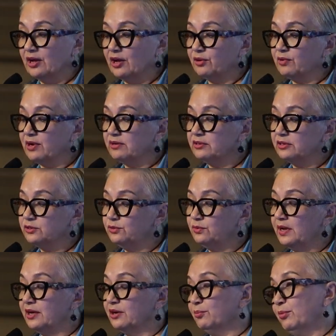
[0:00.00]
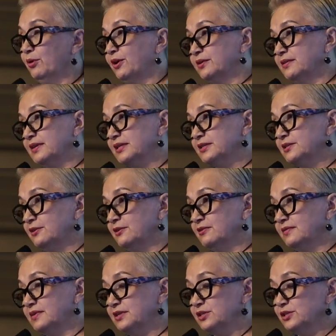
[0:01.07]
Around a 2-acre plot, that's a
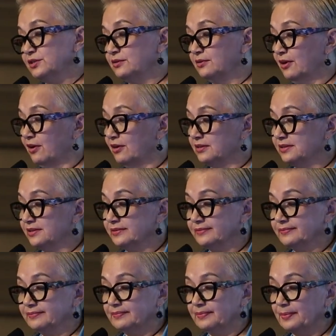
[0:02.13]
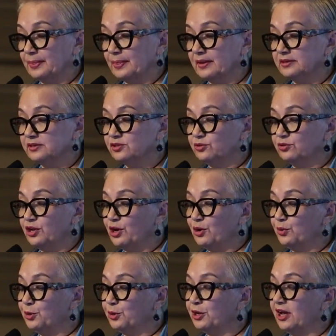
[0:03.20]
lot of additional costs. So
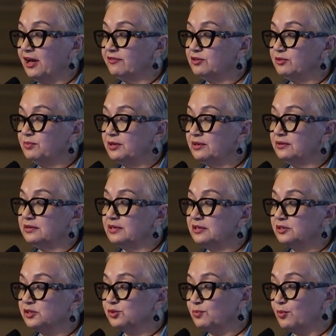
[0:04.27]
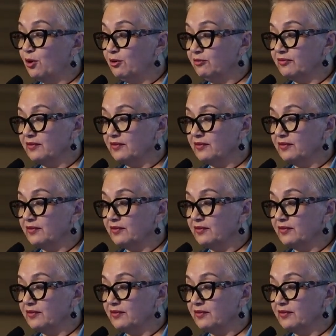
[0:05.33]
now we're going to have to build in small